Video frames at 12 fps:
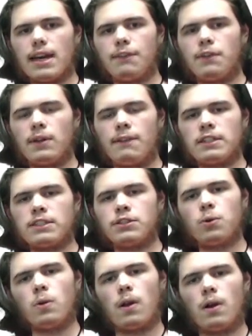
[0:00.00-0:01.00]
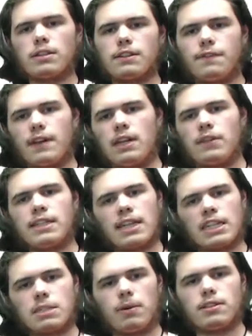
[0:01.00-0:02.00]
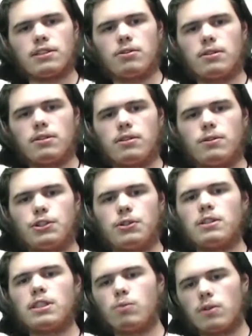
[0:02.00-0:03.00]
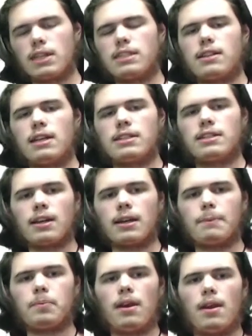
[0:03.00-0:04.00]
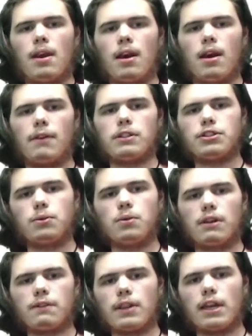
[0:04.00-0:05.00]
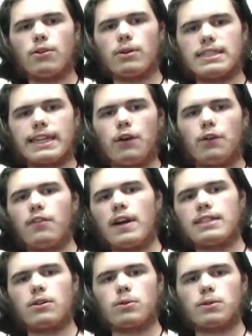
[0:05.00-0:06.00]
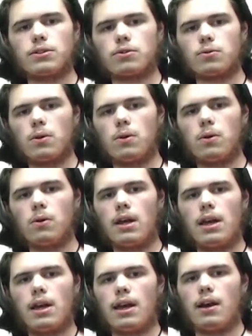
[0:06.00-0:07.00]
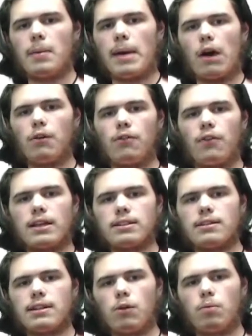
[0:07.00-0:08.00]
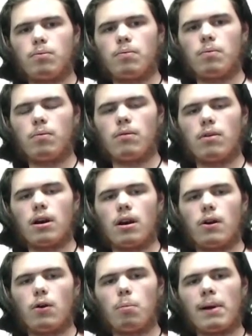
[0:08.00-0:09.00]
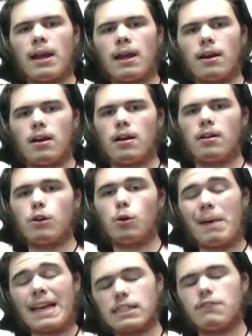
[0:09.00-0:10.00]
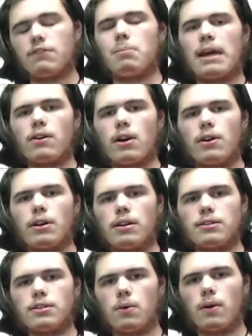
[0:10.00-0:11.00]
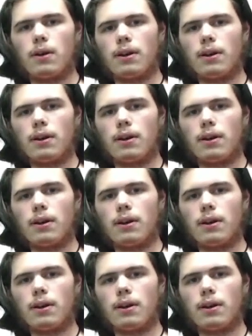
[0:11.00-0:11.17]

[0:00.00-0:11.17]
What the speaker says: If it's too long to fit in the text box you choose, and we'll get to that in a second, if it's too long for that, you can set how fast it'll scroll, how the opacity of the background, and so on.